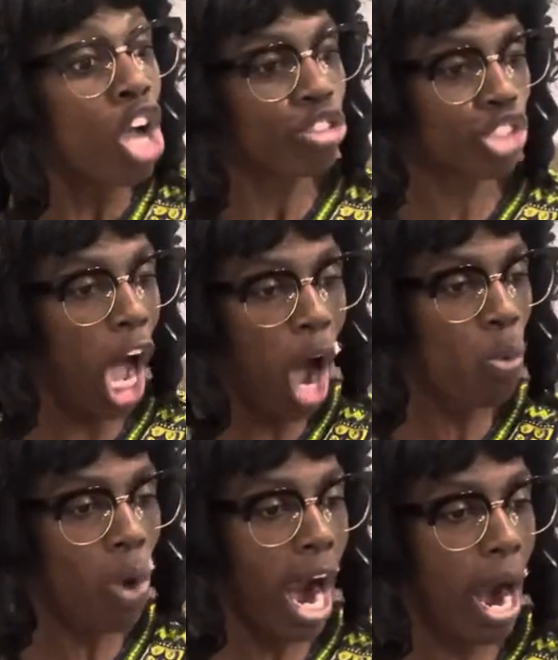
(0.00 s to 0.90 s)

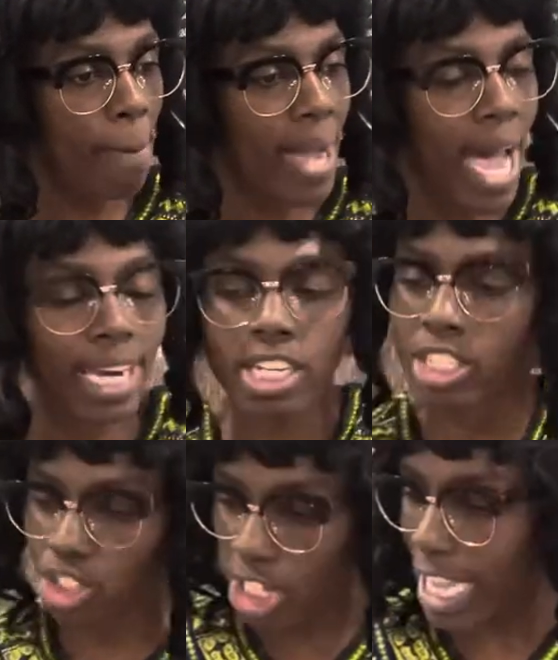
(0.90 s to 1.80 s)
don't worry about
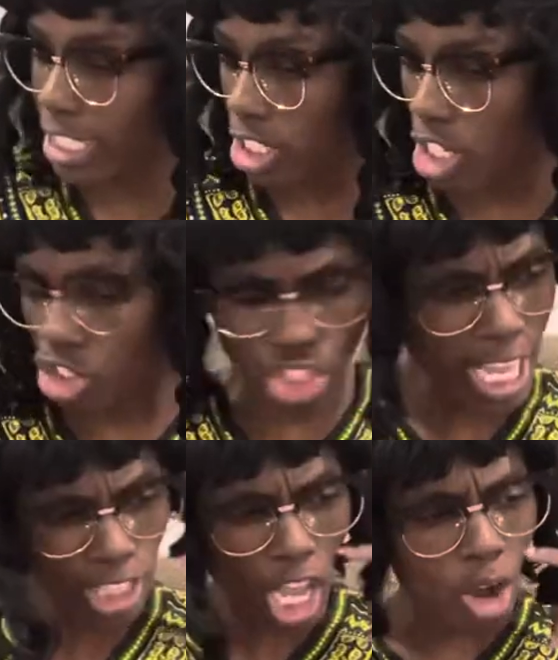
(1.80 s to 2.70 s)
it. Just
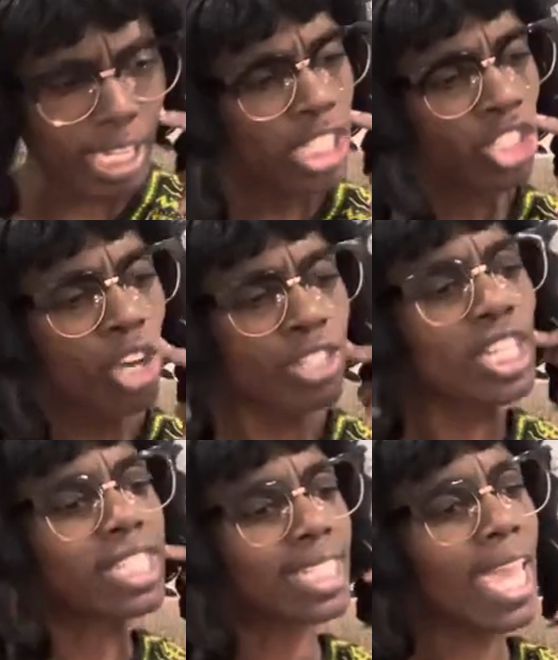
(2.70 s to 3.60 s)
go get your
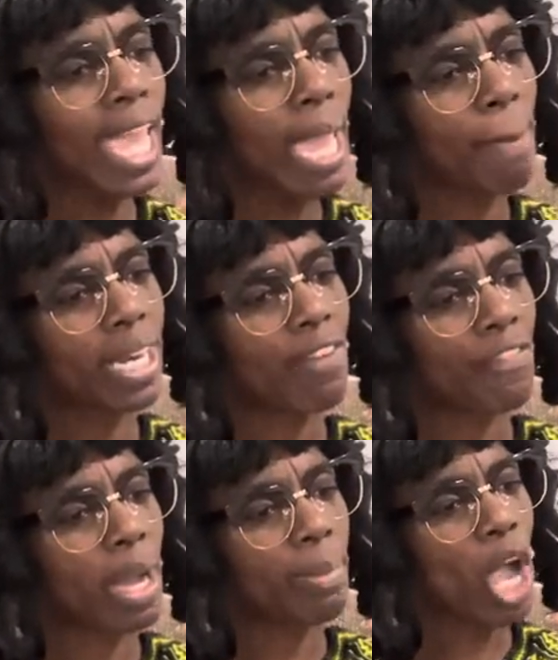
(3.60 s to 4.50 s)
sister Ebony
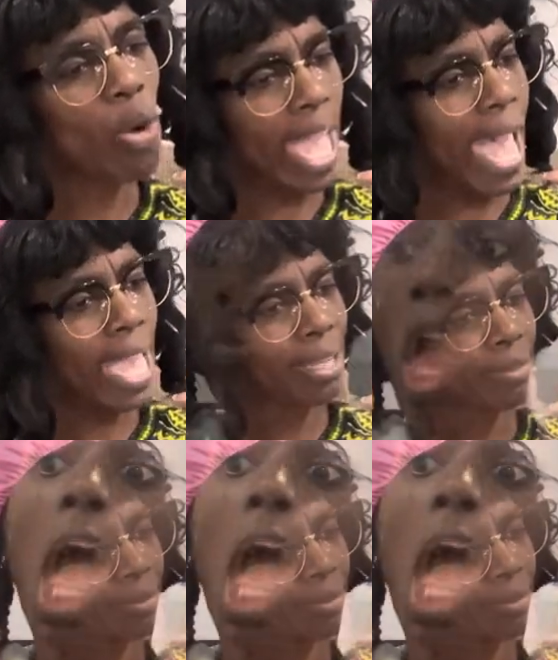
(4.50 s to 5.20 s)
for me, okay?